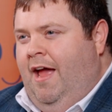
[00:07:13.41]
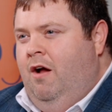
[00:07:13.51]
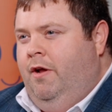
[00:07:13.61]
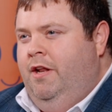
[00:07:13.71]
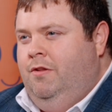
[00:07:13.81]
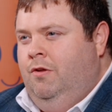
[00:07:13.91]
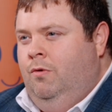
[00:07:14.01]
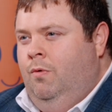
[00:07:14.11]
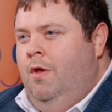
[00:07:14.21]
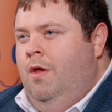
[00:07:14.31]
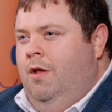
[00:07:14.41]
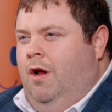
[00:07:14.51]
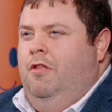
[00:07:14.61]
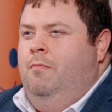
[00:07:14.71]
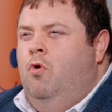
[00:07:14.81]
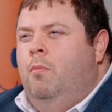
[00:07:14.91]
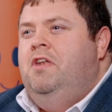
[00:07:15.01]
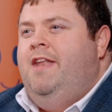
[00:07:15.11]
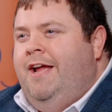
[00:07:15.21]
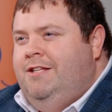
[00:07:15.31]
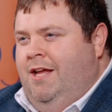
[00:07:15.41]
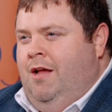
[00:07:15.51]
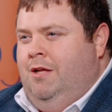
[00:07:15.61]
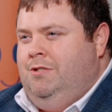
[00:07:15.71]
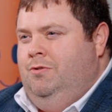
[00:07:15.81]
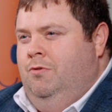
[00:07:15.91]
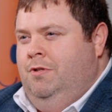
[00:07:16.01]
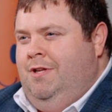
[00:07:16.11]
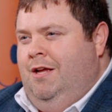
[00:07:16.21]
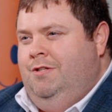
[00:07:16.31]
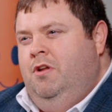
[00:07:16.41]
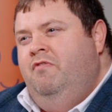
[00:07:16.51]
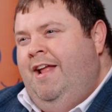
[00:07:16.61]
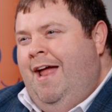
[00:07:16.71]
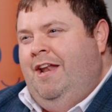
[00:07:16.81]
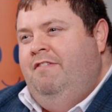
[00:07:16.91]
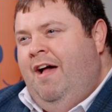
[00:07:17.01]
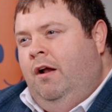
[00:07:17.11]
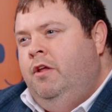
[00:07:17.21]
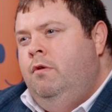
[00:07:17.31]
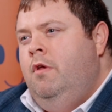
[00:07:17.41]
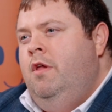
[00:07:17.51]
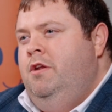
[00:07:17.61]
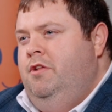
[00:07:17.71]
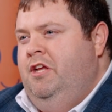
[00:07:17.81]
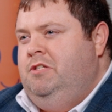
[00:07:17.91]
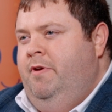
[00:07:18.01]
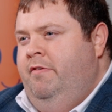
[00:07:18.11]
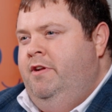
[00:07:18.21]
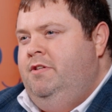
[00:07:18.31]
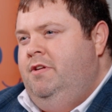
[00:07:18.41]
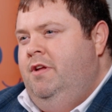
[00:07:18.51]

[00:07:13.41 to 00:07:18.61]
How can it do kind of the more mundane tasks or the tasks that don't really add any value to the experience?